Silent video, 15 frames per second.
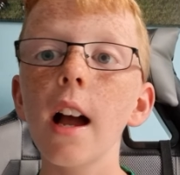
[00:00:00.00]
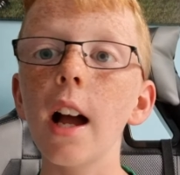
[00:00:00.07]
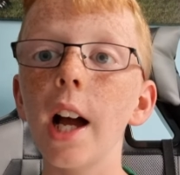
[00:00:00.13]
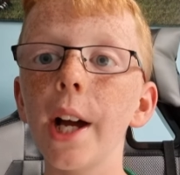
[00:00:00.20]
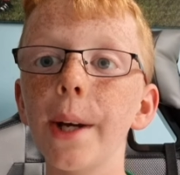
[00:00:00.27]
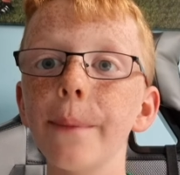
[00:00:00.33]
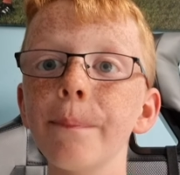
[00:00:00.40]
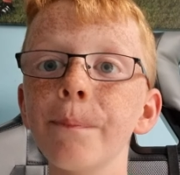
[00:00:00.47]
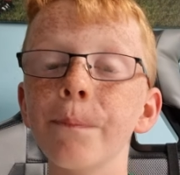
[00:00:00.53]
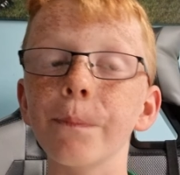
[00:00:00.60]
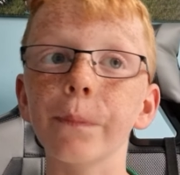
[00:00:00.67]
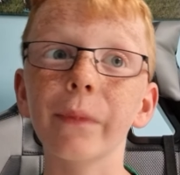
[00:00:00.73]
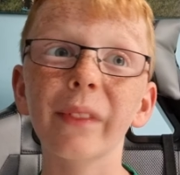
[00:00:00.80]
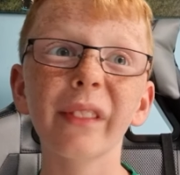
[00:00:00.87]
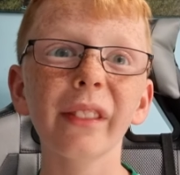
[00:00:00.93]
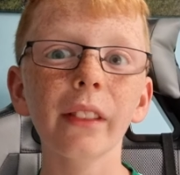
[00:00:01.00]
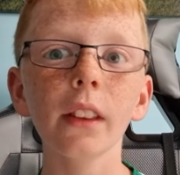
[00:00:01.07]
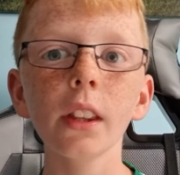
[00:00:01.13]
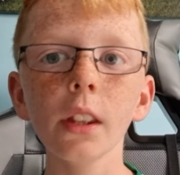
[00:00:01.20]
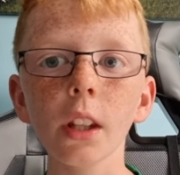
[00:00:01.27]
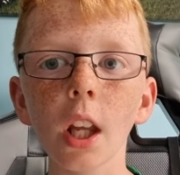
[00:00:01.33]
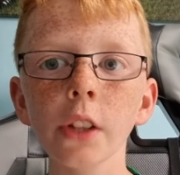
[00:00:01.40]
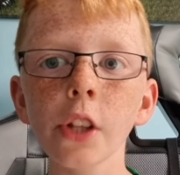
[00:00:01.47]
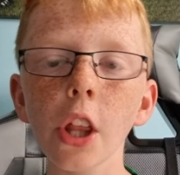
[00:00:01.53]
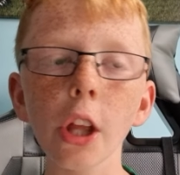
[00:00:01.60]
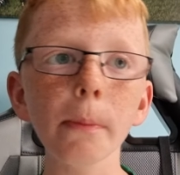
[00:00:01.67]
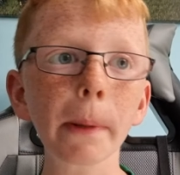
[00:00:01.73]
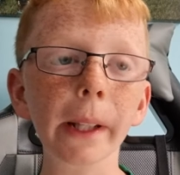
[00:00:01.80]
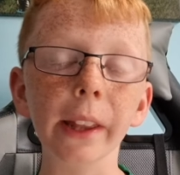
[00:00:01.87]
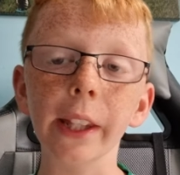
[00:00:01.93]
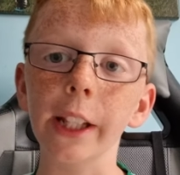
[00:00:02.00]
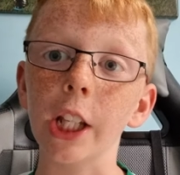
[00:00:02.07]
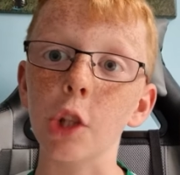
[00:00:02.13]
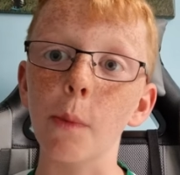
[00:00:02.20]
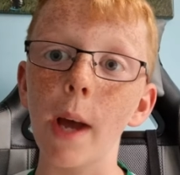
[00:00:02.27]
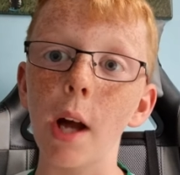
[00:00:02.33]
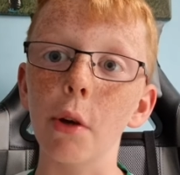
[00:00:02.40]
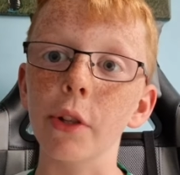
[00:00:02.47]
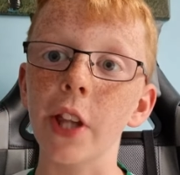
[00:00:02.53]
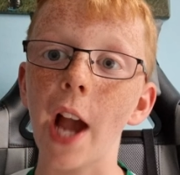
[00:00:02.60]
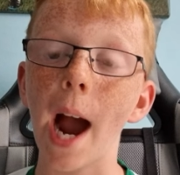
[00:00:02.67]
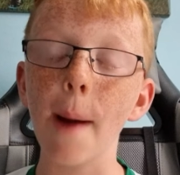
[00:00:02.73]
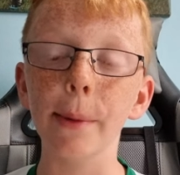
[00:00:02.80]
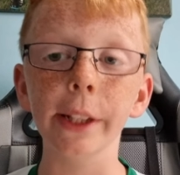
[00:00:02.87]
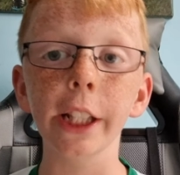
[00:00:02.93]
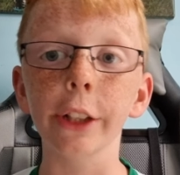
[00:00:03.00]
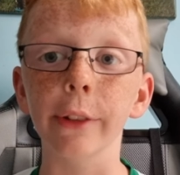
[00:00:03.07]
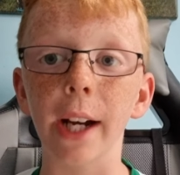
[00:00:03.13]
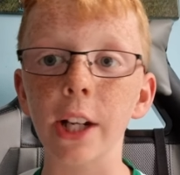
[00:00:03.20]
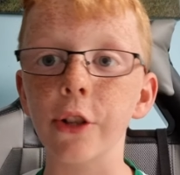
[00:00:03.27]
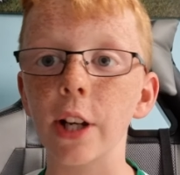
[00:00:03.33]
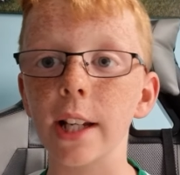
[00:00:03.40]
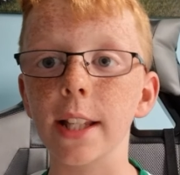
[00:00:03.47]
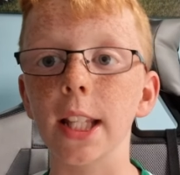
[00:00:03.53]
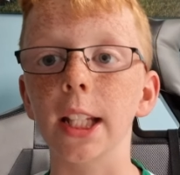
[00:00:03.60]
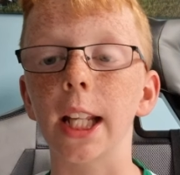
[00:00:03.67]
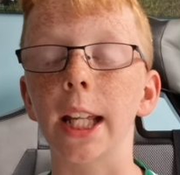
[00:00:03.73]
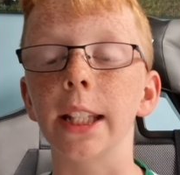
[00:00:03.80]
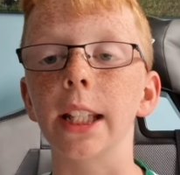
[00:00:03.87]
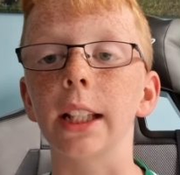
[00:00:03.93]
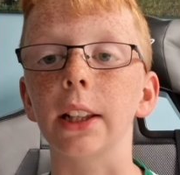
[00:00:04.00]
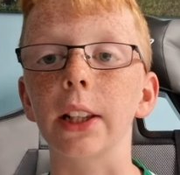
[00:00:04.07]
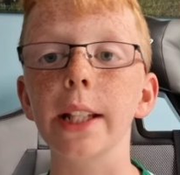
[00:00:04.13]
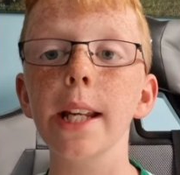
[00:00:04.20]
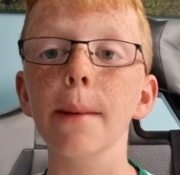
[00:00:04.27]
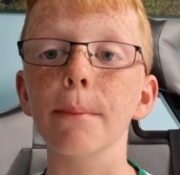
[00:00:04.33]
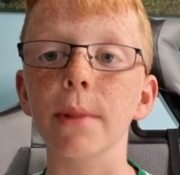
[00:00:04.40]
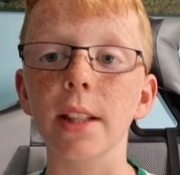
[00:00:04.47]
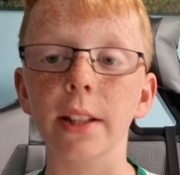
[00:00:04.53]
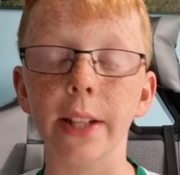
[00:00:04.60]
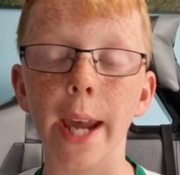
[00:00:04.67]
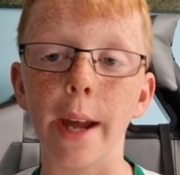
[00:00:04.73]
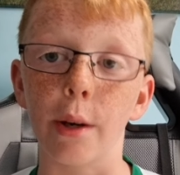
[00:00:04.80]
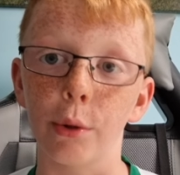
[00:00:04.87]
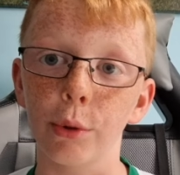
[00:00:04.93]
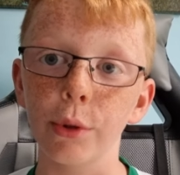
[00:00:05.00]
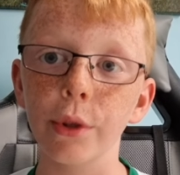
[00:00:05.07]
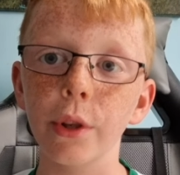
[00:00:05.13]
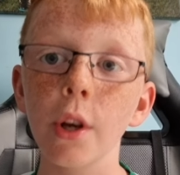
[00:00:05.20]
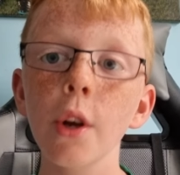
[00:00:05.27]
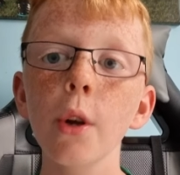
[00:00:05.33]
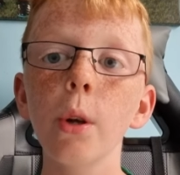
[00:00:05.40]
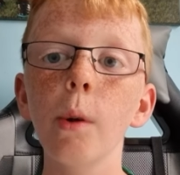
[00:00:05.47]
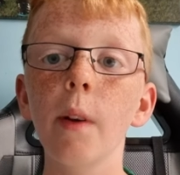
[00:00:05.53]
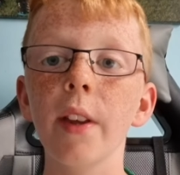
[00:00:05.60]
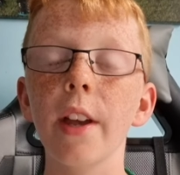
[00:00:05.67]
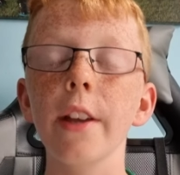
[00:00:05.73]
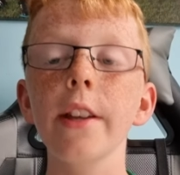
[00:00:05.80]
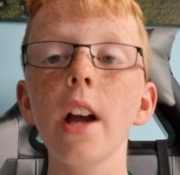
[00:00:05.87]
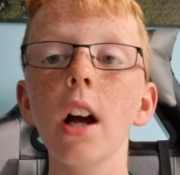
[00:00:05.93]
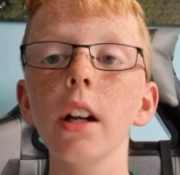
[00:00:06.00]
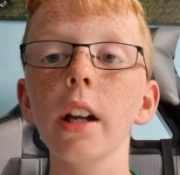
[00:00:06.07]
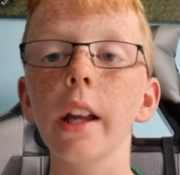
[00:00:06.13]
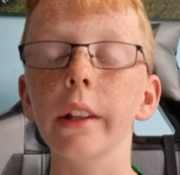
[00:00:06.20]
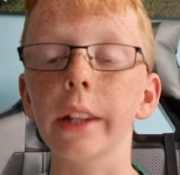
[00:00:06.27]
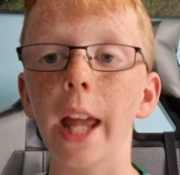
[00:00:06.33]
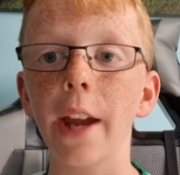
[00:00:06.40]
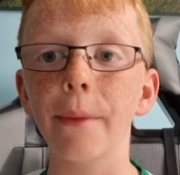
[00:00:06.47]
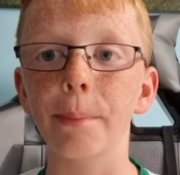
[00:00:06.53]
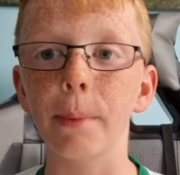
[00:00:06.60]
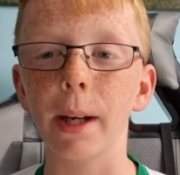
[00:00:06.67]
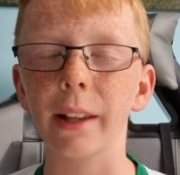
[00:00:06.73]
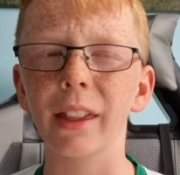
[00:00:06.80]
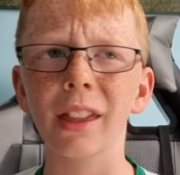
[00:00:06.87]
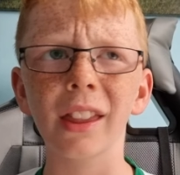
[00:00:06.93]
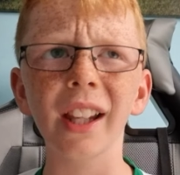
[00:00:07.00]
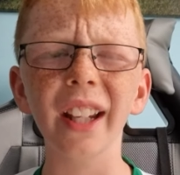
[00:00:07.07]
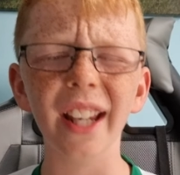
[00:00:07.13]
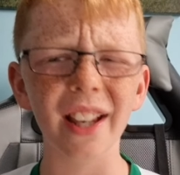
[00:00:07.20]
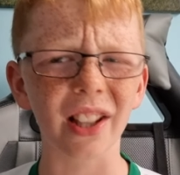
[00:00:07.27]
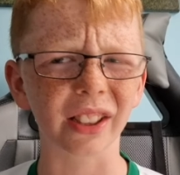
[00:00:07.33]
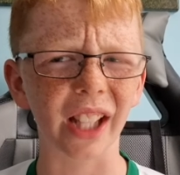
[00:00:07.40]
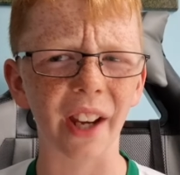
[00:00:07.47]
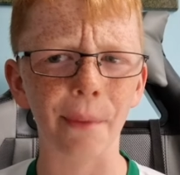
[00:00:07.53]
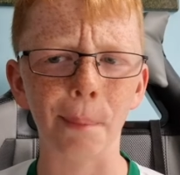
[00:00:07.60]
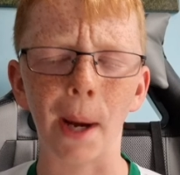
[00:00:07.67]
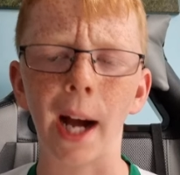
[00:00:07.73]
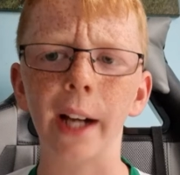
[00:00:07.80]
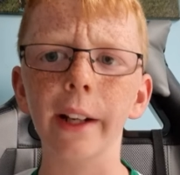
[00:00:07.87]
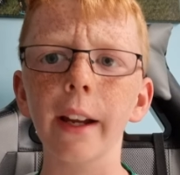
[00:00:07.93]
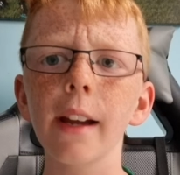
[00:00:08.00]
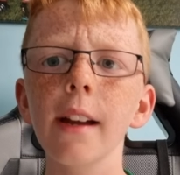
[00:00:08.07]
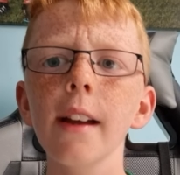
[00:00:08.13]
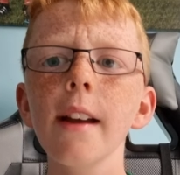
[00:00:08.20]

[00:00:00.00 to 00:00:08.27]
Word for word: Um, Another big thing as well is that Aberdeen are interested in Liam Scales, who is a young left. I think he's a left back.